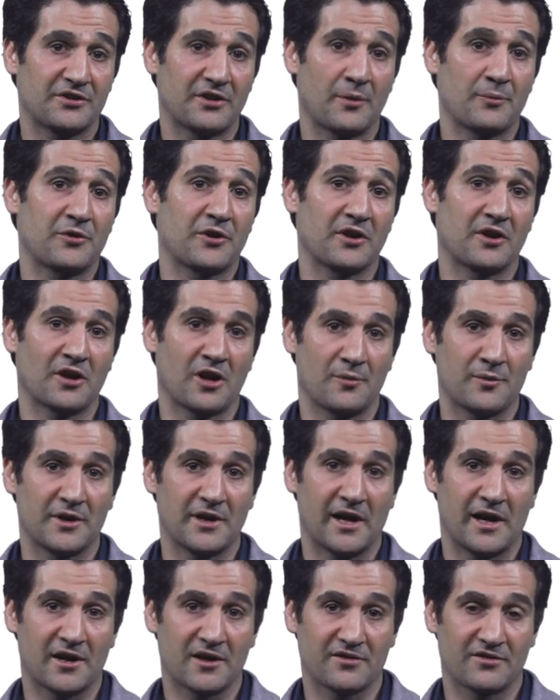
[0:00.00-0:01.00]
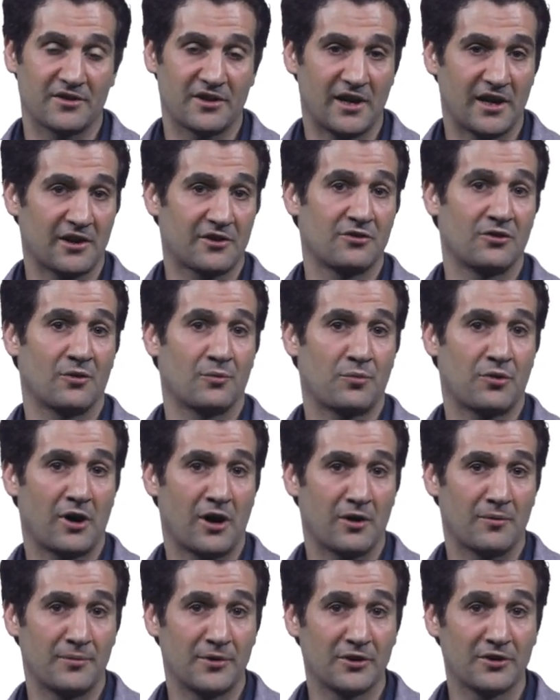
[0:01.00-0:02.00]
something coming out of an actual
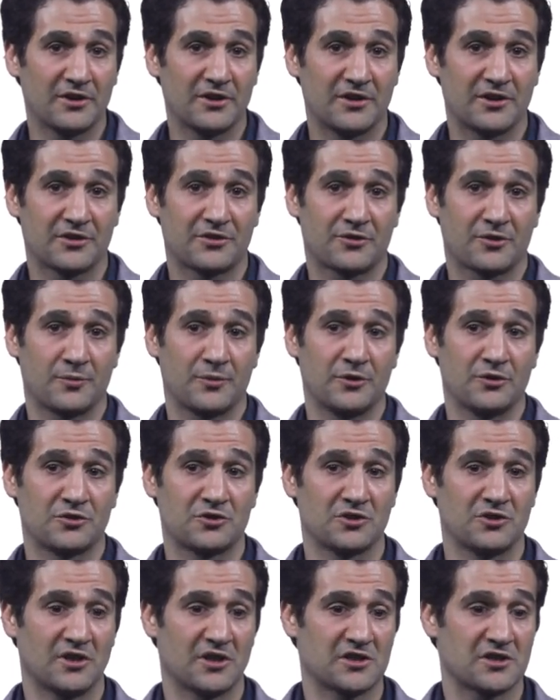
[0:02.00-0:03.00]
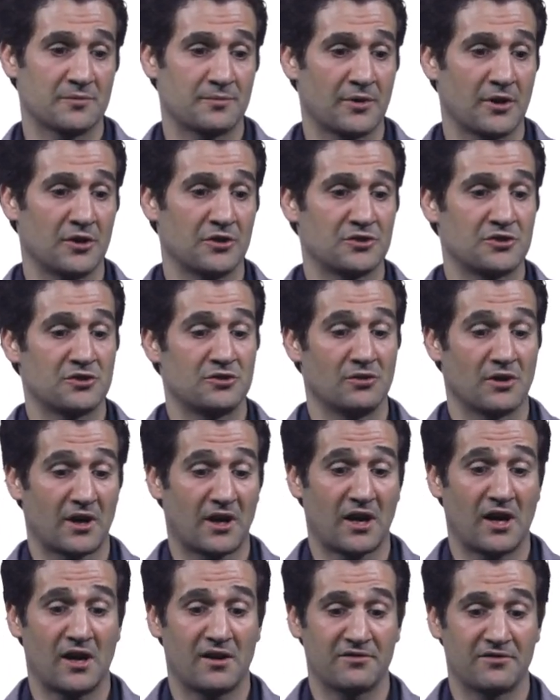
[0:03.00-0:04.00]
probability distribution as opposed to a
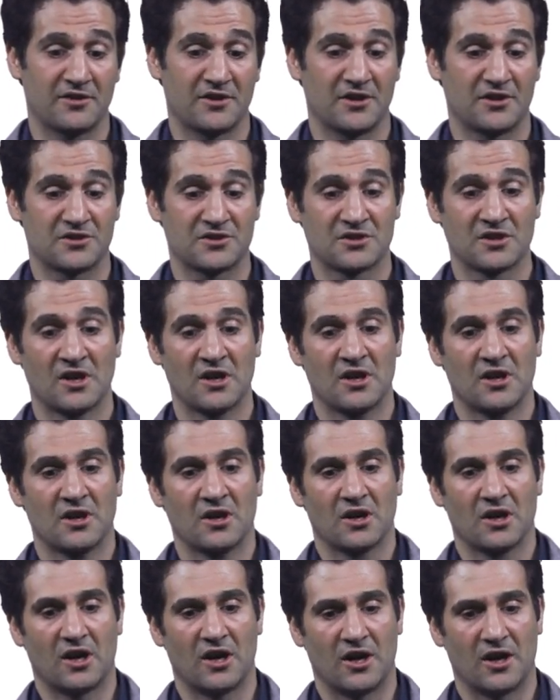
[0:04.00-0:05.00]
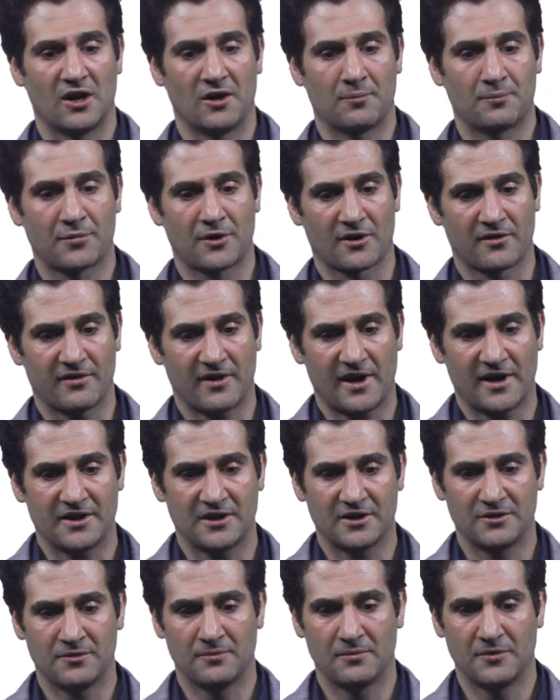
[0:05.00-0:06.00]
confidence
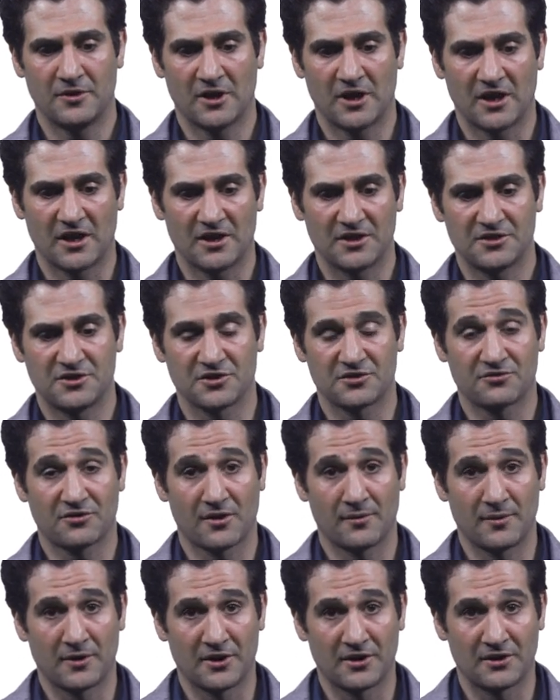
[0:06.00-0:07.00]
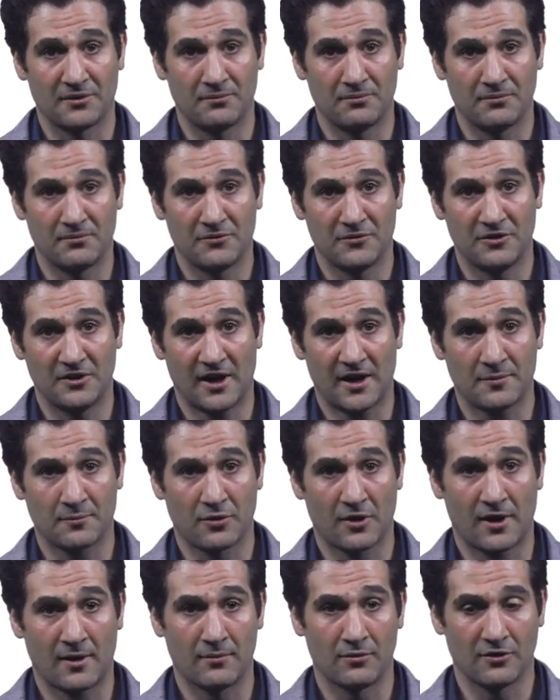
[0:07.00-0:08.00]
provided just from a
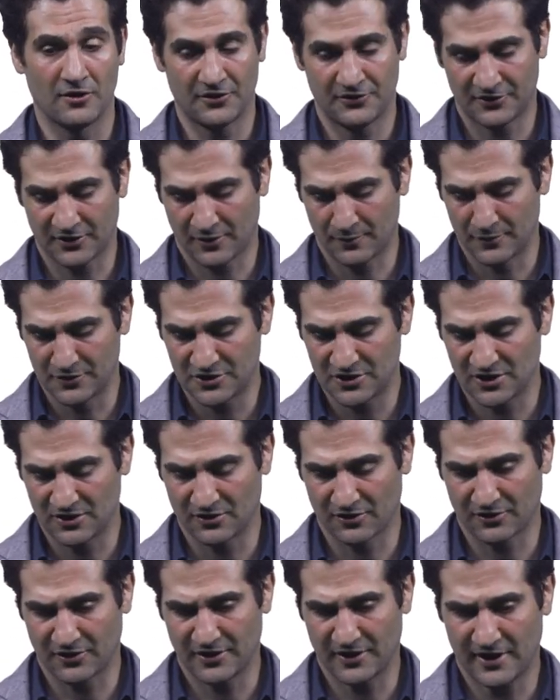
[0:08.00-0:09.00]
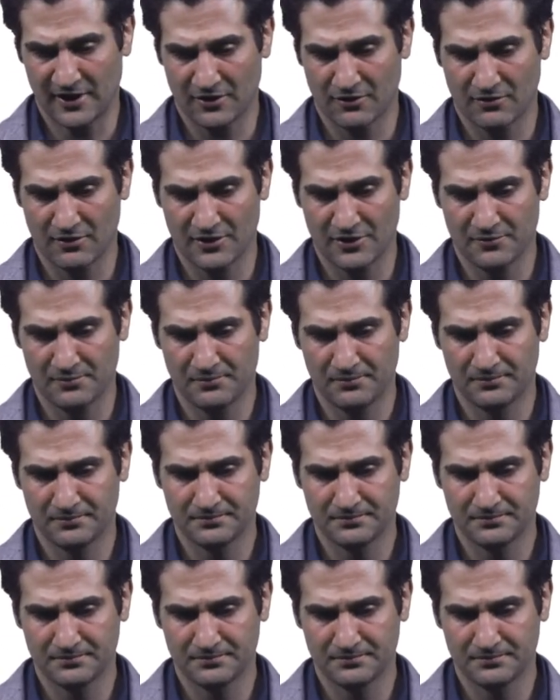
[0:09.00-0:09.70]
non-probabilistic machine learning algorithm.